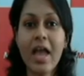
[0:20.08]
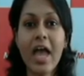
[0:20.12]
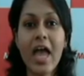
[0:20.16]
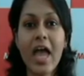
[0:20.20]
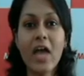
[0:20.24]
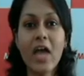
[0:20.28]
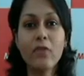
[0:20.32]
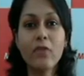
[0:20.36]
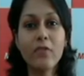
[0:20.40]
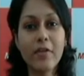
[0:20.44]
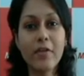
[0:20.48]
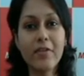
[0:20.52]

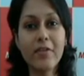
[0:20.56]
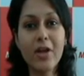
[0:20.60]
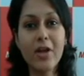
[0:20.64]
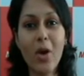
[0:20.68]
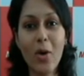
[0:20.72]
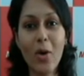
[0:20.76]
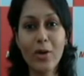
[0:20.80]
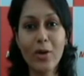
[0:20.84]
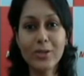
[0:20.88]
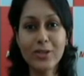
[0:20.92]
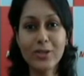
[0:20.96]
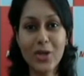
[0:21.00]
And we
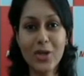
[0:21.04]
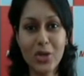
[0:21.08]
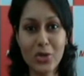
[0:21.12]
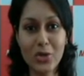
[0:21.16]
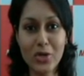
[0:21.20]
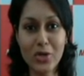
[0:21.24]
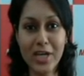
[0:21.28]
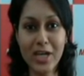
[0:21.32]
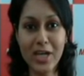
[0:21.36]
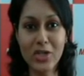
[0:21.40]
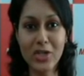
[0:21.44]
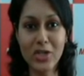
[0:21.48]
will also
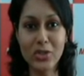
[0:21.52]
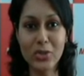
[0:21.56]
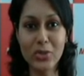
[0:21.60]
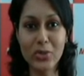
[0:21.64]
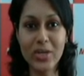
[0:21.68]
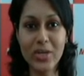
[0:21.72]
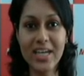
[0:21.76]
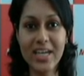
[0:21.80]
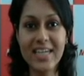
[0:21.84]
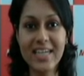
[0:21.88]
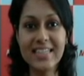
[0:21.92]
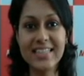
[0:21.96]
look
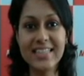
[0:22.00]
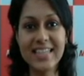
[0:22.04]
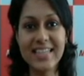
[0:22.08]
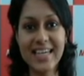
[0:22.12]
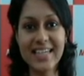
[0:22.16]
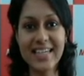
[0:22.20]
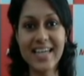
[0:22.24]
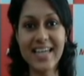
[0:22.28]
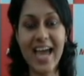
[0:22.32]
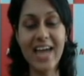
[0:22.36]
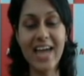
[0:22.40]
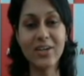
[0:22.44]
into
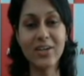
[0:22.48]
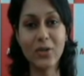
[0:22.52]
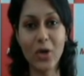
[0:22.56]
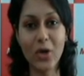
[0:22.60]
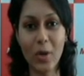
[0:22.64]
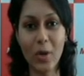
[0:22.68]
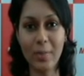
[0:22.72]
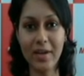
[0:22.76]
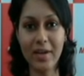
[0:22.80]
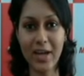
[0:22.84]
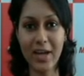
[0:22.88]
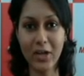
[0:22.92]
Indian and
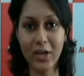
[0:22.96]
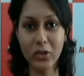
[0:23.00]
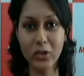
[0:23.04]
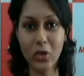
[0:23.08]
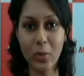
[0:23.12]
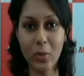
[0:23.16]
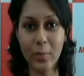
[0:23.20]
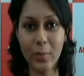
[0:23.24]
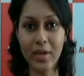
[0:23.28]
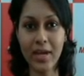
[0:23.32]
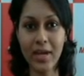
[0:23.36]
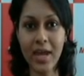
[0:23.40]
global
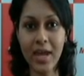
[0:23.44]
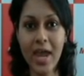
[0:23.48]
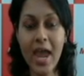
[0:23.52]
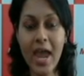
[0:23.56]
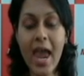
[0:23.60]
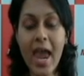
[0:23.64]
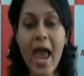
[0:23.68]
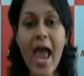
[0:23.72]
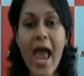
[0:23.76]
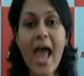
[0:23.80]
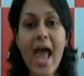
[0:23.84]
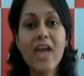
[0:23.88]
economy
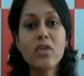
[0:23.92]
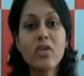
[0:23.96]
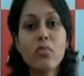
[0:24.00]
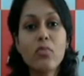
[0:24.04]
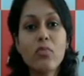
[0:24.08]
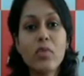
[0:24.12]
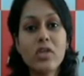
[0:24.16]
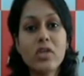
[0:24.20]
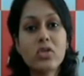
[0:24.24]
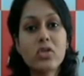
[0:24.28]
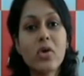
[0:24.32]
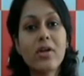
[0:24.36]

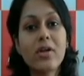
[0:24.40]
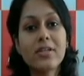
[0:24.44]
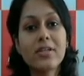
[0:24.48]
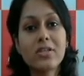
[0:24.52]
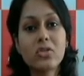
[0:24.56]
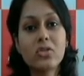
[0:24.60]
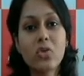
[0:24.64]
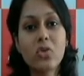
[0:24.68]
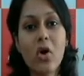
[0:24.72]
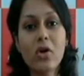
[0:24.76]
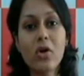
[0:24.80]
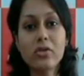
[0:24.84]
and which all
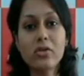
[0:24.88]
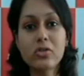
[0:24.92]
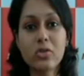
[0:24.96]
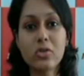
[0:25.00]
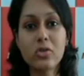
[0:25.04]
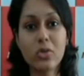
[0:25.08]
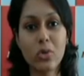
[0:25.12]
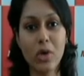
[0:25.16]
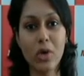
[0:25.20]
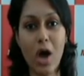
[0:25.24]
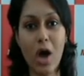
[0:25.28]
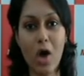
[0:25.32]
stocks
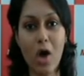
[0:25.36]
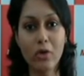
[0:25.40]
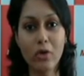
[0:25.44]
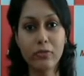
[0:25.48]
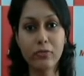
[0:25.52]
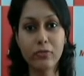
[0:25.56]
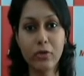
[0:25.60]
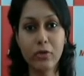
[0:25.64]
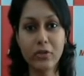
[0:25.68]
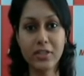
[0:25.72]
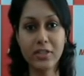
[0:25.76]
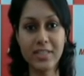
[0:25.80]
to look
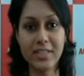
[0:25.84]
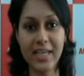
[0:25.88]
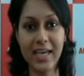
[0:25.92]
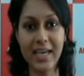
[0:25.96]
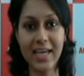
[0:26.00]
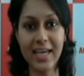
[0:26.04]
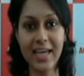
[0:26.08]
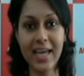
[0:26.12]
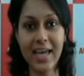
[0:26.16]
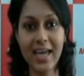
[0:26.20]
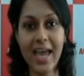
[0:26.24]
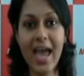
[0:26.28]
out for the
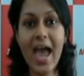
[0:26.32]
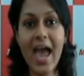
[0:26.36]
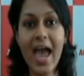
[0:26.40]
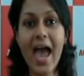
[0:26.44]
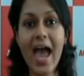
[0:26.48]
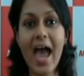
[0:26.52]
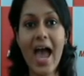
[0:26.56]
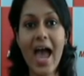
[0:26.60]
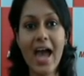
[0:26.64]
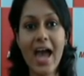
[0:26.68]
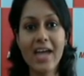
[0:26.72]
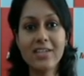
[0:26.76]
day
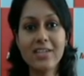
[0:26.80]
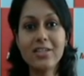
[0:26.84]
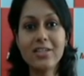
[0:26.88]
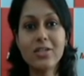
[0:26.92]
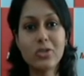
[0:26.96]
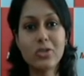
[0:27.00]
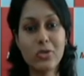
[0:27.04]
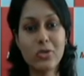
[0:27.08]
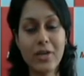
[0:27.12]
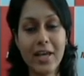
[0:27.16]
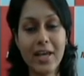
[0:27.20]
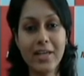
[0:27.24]
and
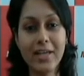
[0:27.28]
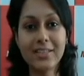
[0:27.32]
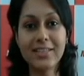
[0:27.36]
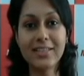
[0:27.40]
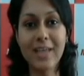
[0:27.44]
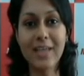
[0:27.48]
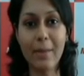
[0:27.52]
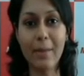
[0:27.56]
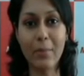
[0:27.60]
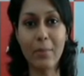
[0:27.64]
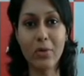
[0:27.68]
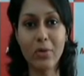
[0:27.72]
today's
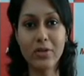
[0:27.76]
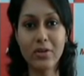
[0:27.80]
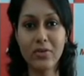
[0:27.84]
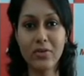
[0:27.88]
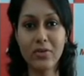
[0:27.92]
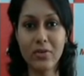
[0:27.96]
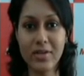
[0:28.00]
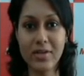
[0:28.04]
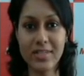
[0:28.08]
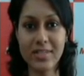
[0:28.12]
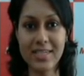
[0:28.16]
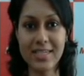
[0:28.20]
support
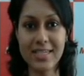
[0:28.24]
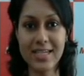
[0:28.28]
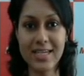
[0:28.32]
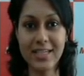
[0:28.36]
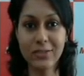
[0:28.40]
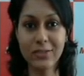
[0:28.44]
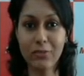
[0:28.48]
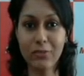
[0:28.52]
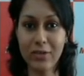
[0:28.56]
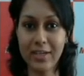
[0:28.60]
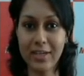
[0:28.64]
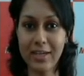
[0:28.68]
and
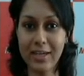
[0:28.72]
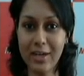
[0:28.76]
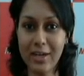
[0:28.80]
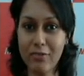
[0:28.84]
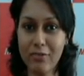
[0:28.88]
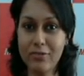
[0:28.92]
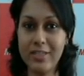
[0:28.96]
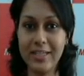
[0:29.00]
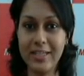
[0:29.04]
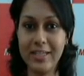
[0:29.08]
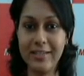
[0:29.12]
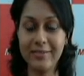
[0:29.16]
resistance for the
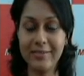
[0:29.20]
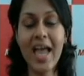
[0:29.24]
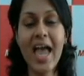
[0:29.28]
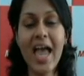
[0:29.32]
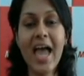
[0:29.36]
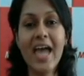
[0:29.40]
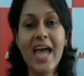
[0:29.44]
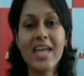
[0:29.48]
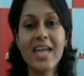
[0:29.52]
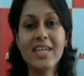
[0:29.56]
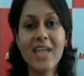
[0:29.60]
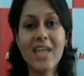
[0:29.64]
Nifty.
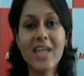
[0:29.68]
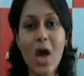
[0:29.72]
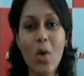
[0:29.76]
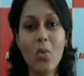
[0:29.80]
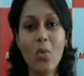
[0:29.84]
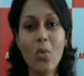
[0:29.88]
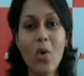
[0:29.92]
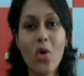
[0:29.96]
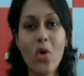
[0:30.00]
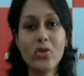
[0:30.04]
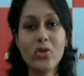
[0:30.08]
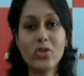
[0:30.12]

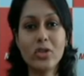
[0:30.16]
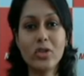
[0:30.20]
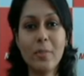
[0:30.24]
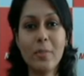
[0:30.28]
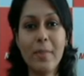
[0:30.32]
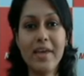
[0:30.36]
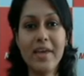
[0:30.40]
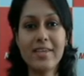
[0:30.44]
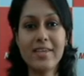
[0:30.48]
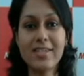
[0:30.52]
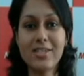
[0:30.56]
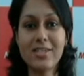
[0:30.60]
Now on to the
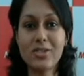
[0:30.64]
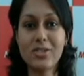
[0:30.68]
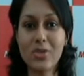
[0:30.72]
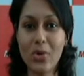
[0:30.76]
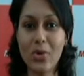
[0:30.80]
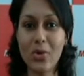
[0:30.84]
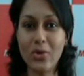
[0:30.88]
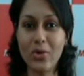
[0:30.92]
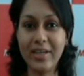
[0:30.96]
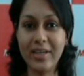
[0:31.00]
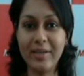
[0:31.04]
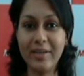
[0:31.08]
big
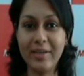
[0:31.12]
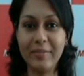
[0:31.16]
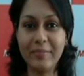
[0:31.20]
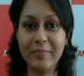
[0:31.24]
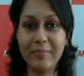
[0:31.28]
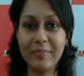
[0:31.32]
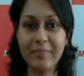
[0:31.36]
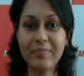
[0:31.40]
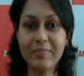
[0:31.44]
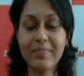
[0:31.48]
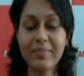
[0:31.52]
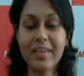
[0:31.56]
story.
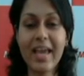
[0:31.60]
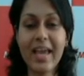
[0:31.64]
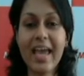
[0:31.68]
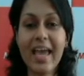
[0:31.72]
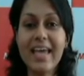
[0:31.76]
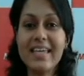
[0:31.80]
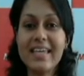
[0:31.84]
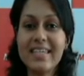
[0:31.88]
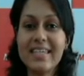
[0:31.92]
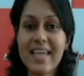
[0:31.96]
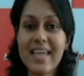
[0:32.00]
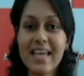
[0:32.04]

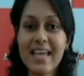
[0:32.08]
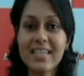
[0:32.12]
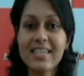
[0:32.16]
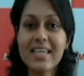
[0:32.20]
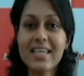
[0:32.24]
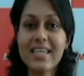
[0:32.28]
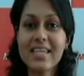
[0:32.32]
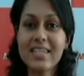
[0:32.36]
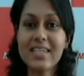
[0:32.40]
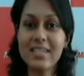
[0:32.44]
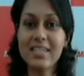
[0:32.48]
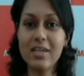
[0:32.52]

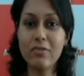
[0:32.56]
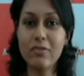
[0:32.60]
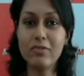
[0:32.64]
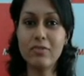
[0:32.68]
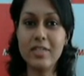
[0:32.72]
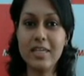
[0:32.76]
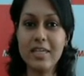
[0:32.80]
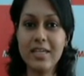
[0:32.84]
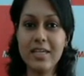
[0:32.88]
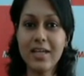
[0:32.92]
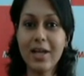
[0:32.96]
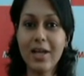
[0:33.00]
Sensex
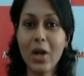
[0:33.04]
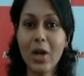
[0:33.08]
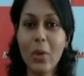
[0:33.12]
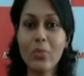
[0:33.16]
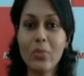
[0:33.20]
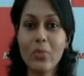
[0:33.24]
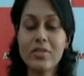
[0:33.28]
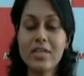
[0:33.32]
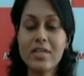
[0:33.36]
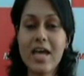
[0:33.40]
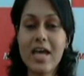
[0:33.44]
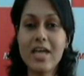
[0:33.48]
Nifty
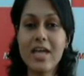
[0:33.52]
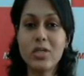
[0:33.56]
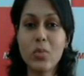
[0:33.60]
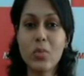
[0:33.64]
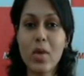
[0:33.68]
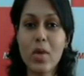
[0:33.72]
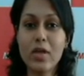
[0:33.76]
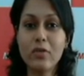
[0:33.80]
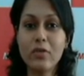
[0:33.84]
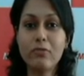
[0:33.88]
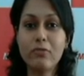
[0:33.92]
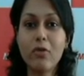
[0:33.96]
closed a
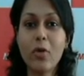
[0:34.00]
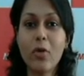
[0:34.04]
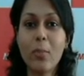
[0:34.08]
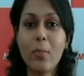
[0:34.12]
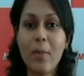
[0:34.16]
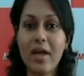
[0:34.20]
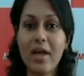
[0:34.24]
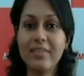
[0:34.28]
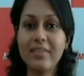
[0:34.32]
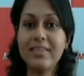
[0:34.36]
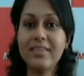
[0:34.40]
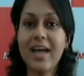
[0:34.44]

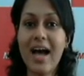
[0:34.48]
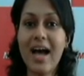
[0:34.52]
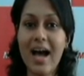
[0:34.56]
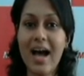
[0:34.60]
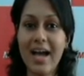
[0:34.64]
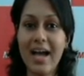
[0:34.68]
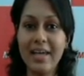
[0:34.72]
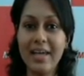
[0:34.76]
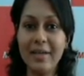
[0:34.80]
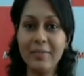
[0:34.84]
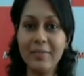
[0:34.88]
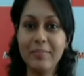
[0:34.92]
24-month
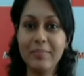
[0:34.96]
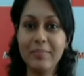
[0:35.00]
high.